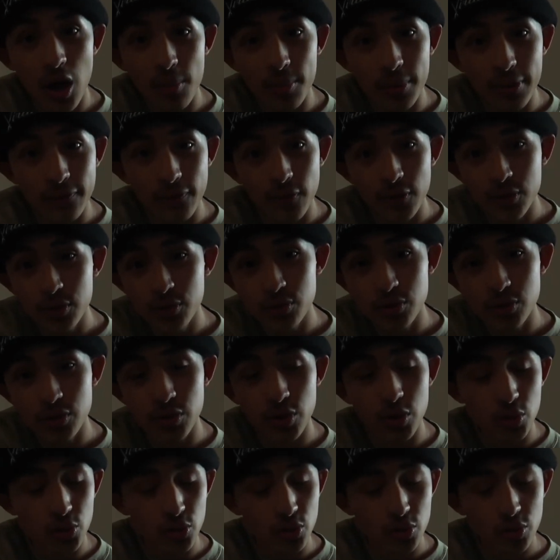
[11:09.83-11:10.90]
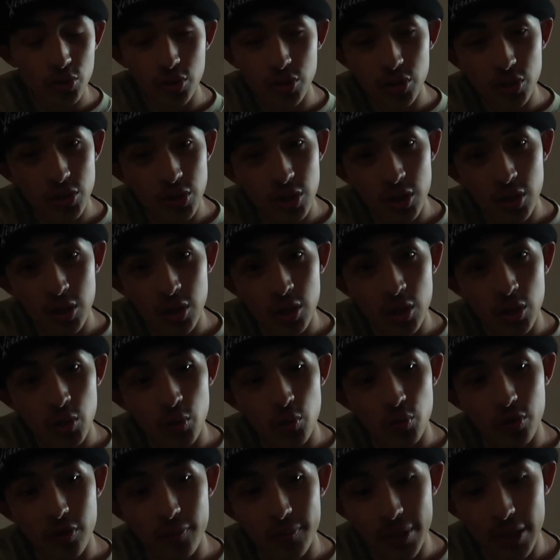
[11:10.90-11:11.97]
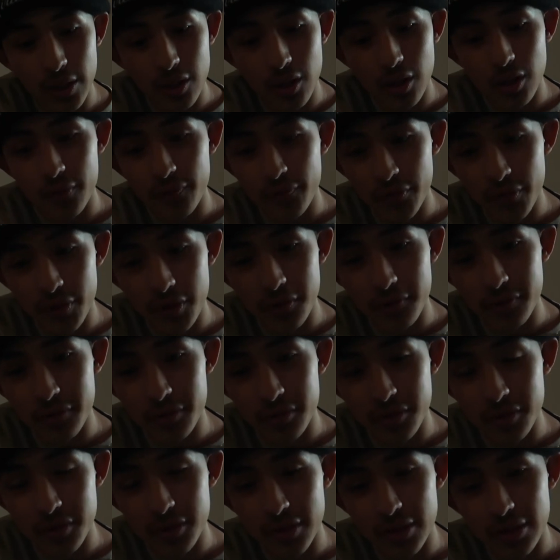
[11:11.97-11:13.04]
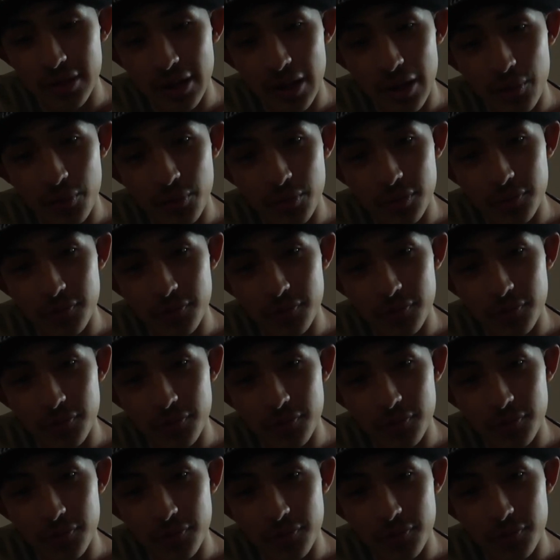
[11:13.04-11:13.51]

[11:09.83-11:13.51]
All my Virtus clothes would have been gone forever, and I would